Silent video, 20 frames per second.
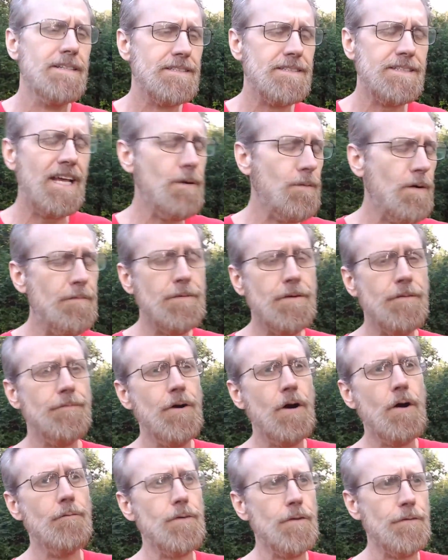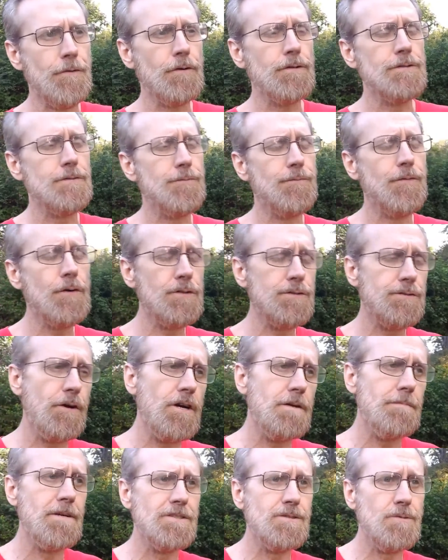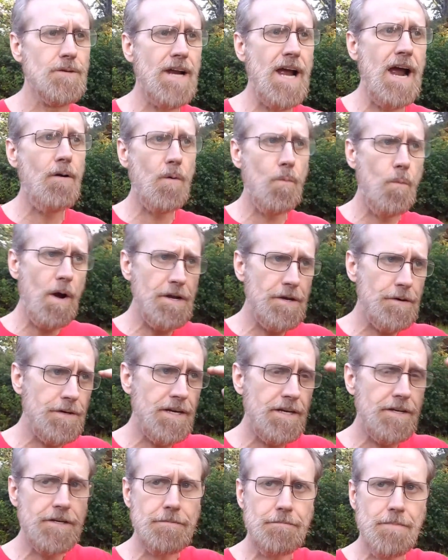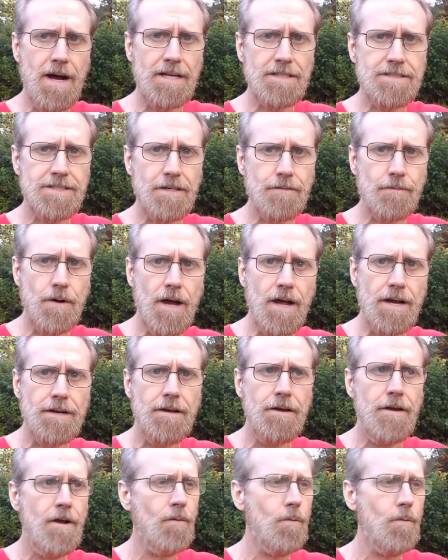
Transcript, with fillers: Staying away from your phone for the first 30 minutes to an hour while you're getting your mindset right